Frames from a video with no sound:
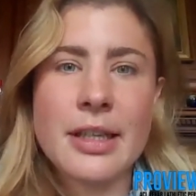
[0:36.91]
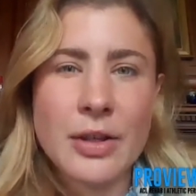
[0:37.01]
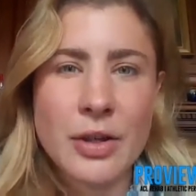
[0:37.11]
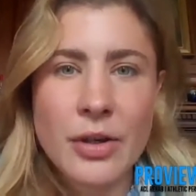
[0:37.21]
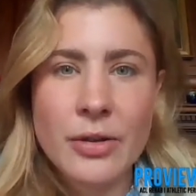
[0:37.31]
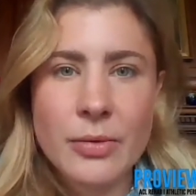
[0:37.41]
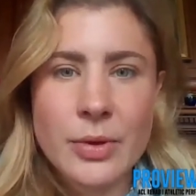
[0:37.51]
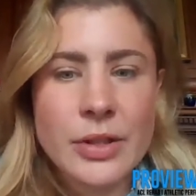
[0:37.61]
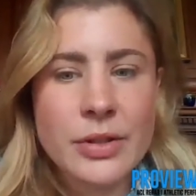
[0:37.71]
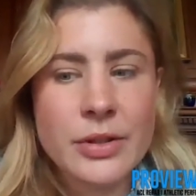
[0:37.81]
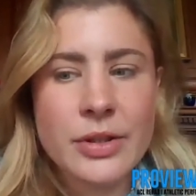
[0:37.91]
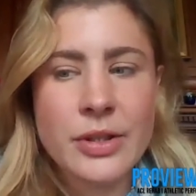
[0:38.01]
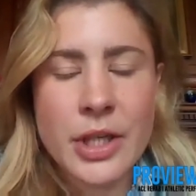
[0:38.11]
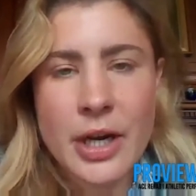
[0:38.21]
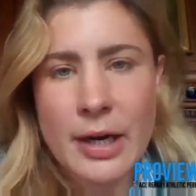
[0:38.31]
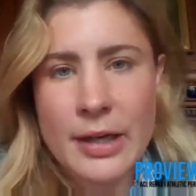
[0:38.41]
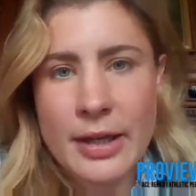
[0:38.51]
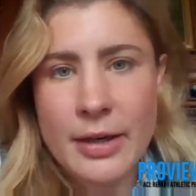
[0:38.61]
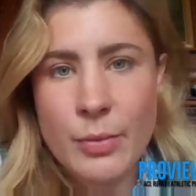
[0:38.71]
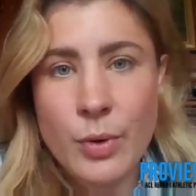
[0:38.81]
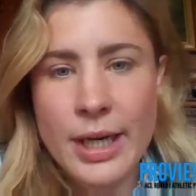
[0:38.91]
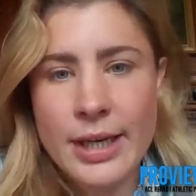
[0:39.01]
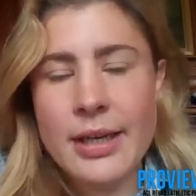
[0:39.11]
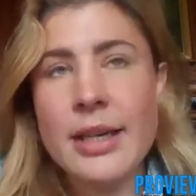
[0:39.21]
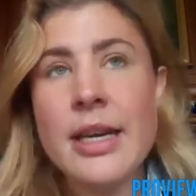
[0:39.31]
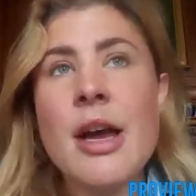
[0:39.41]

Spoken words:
Our goal was to go out there and win,